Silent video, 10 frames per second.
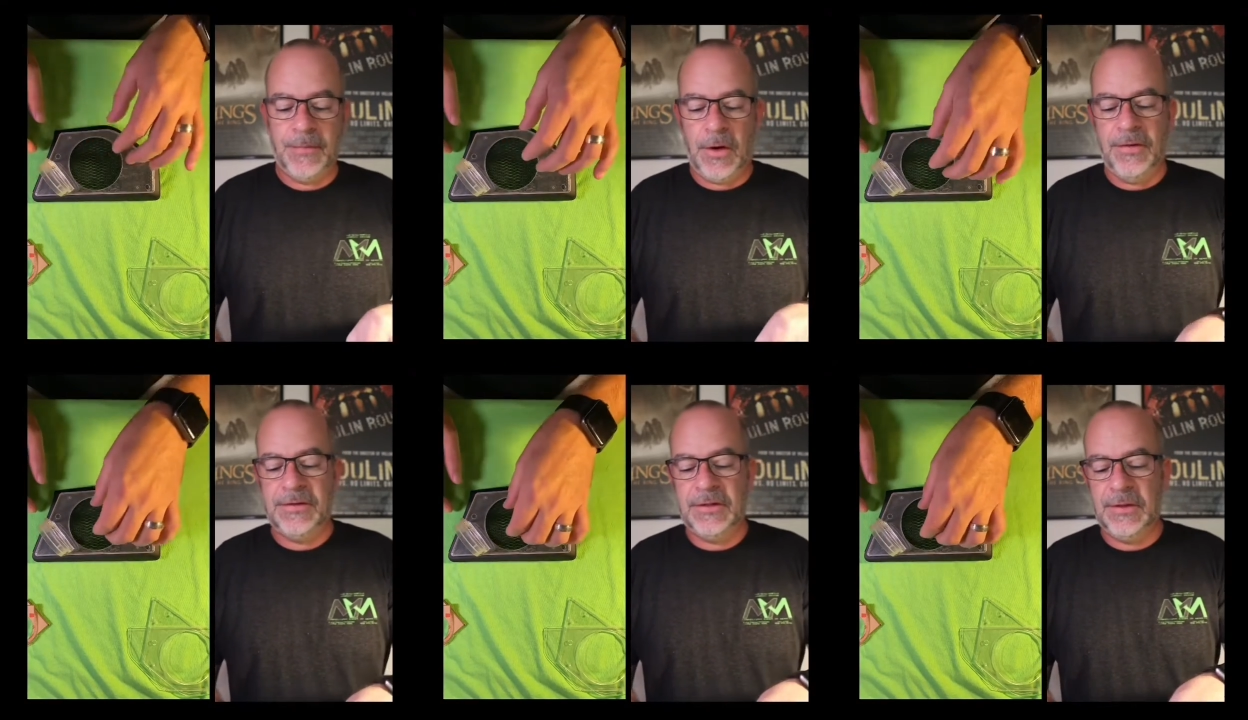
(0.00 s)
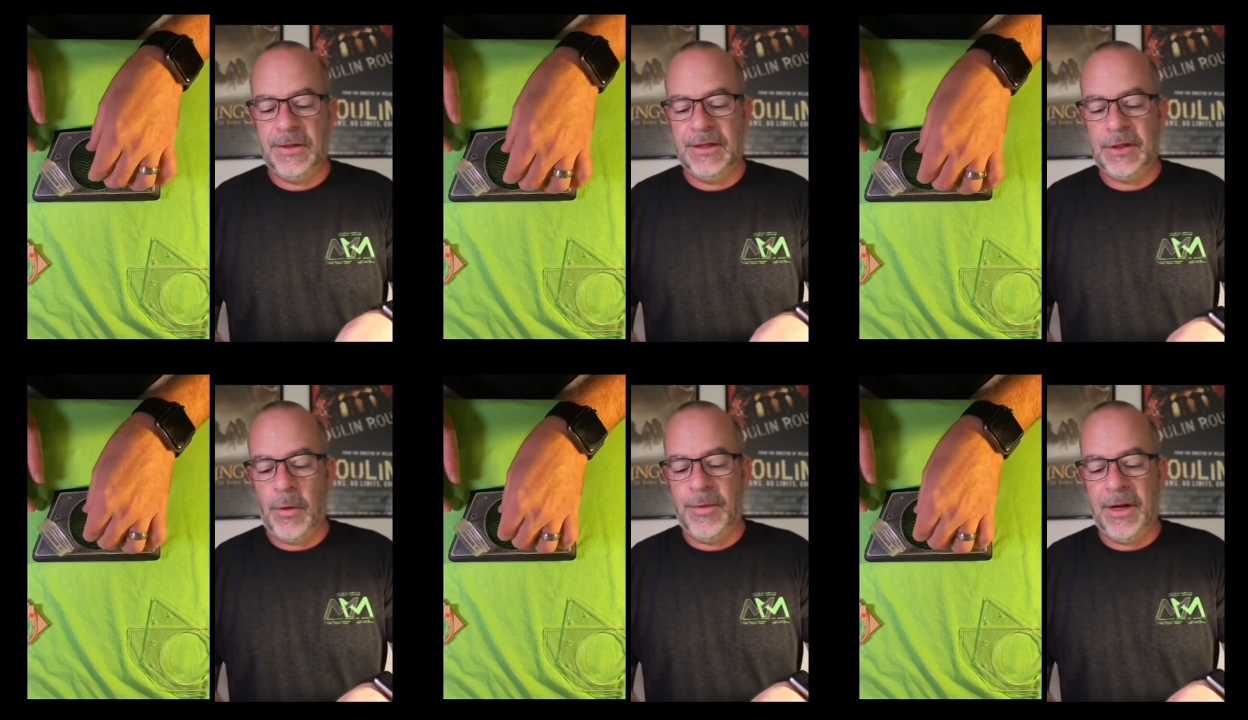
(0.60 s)
all this is doing is
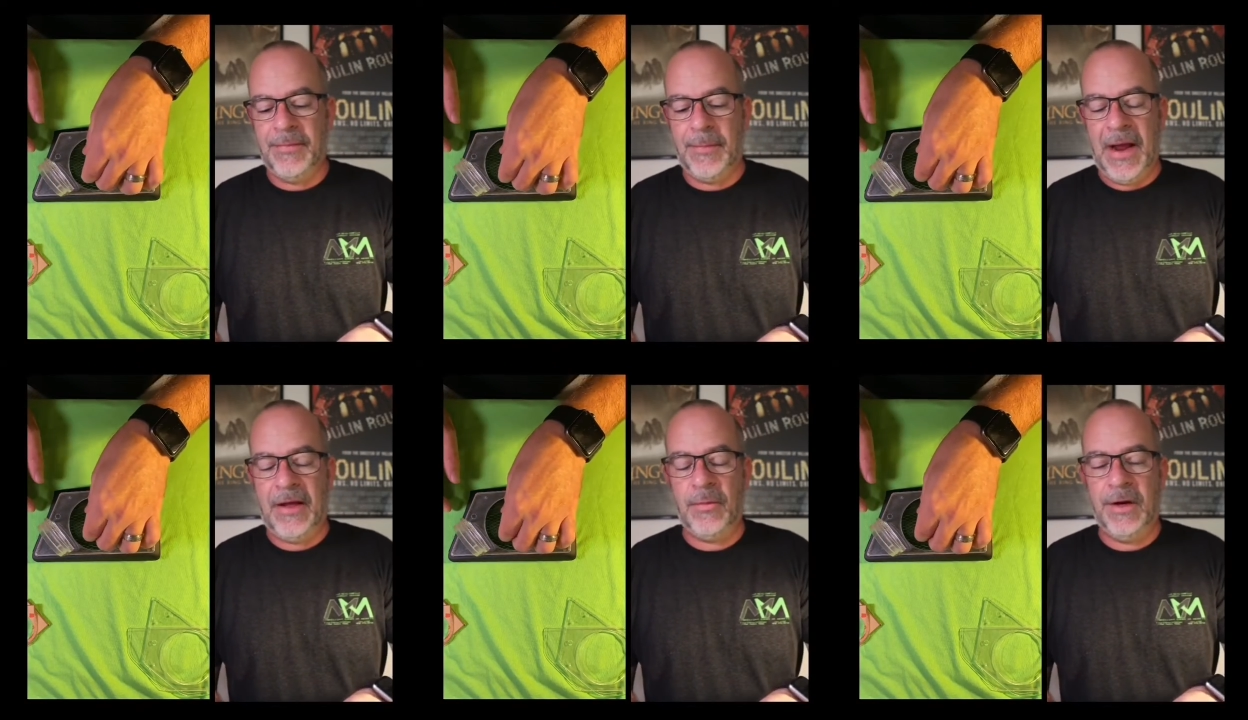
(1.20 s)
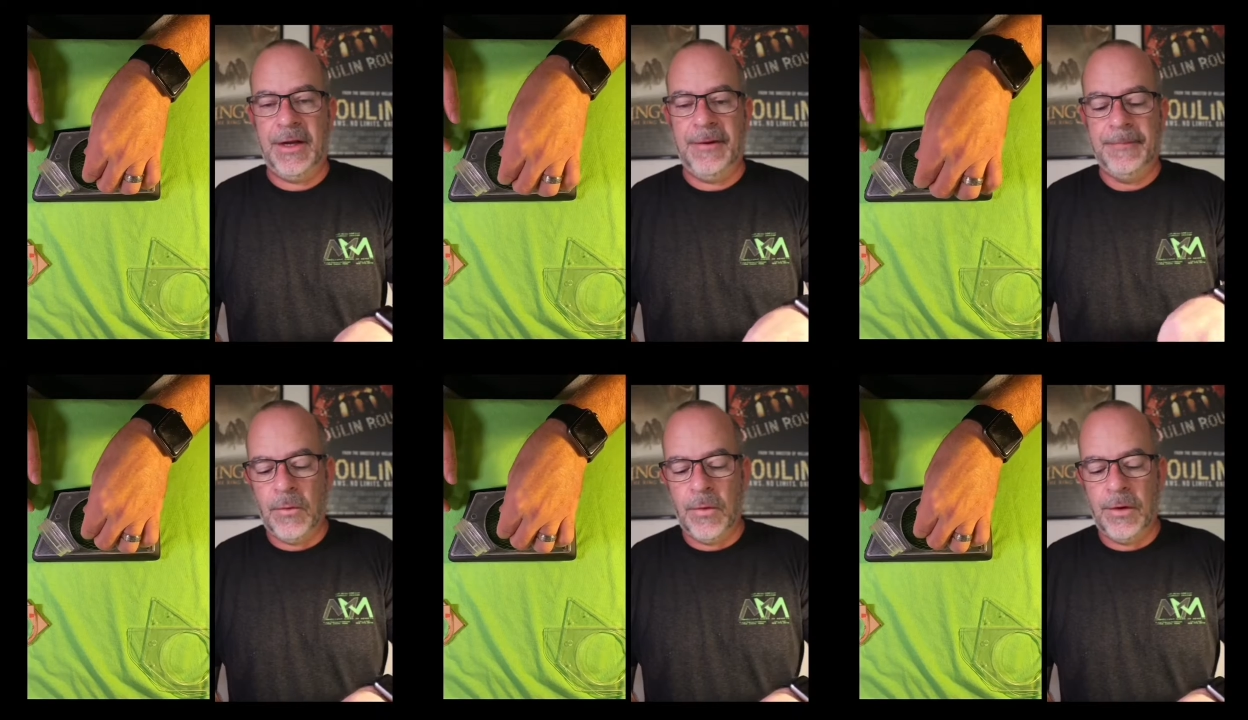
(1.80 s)
opening up the pathway
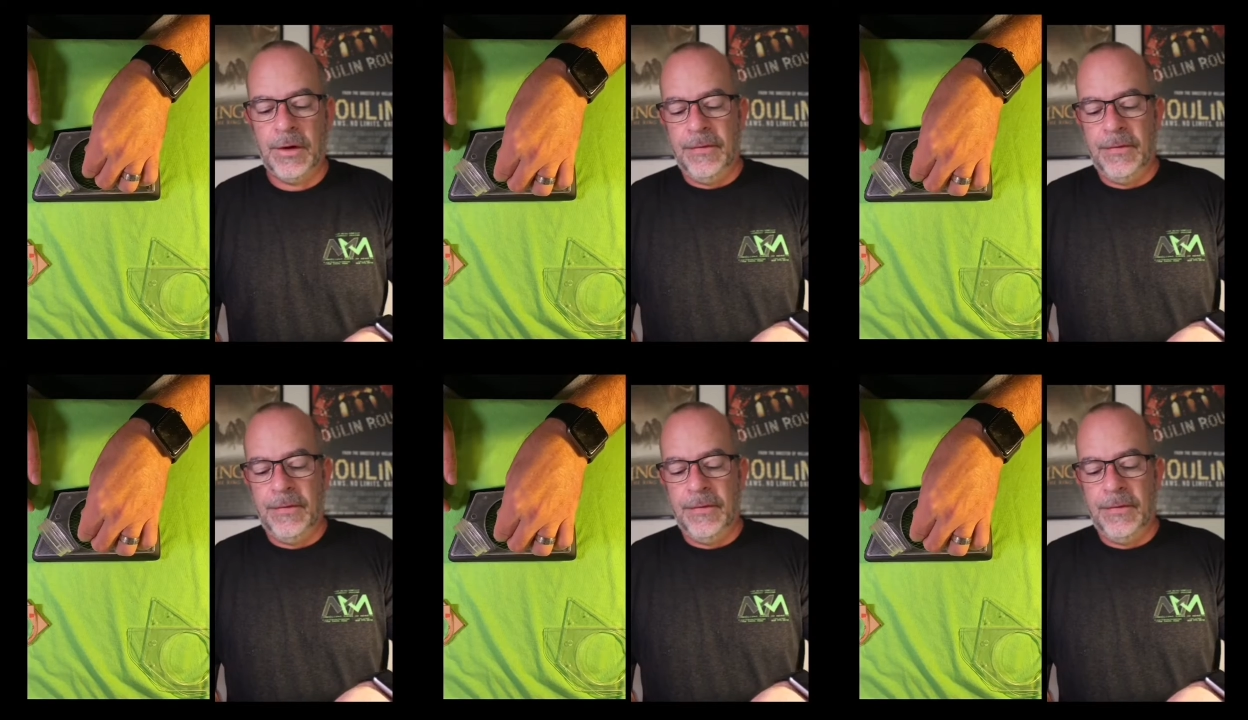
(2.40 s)
for